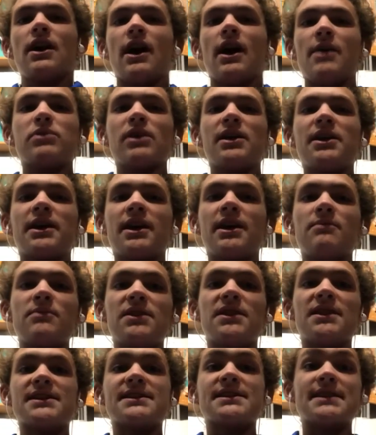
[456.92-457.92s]
I played him
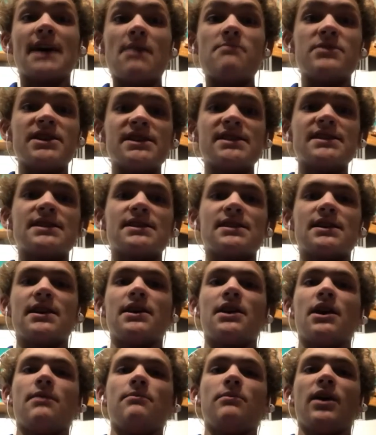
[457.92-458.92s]
in the semis,
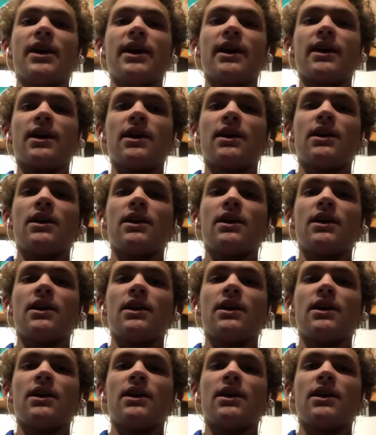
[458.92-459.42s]
and I'm like,